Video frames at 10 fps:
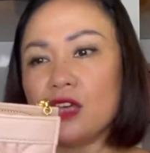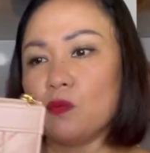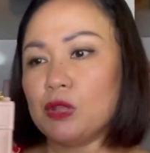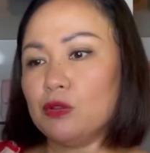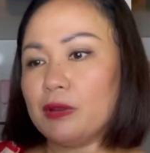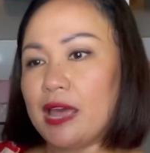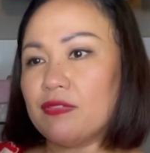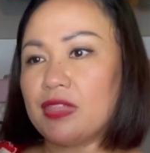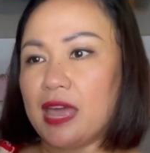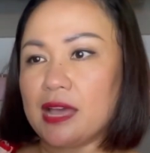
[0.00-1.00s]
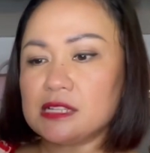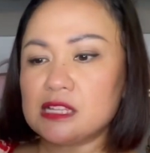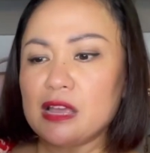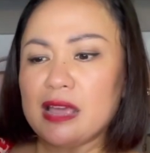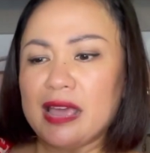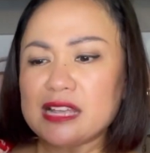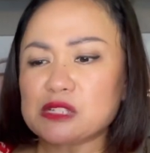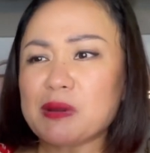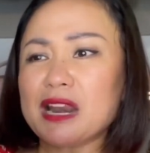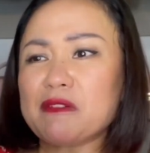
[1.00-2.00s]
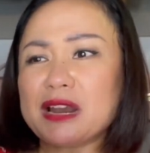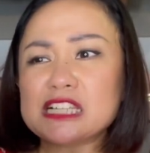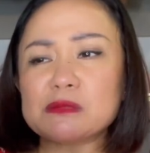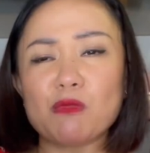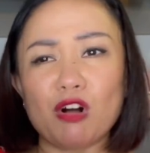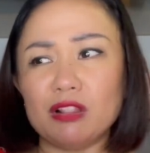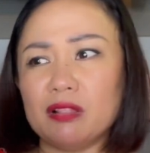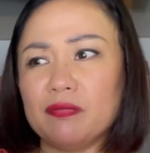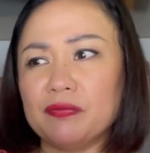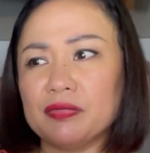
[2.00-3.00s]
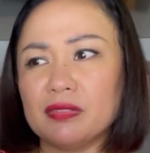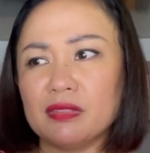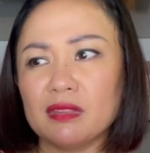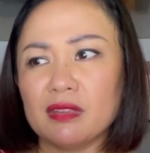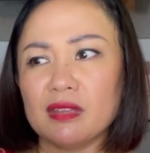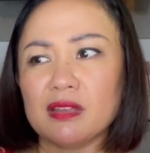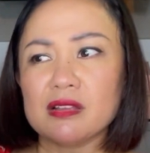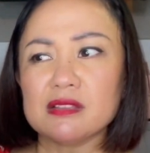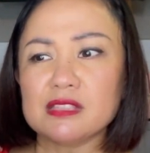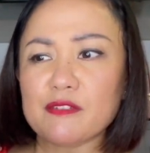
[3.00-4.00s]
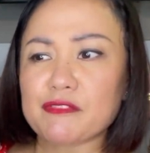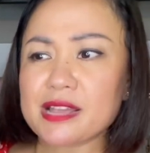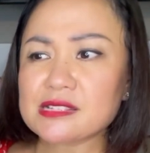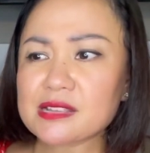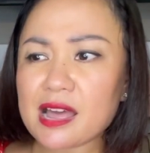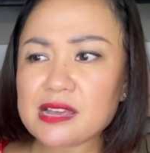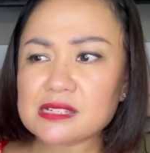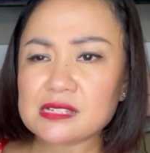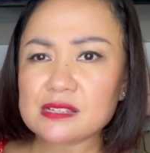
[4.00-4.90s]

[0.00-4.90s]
we do like this. It's really small difference, guys.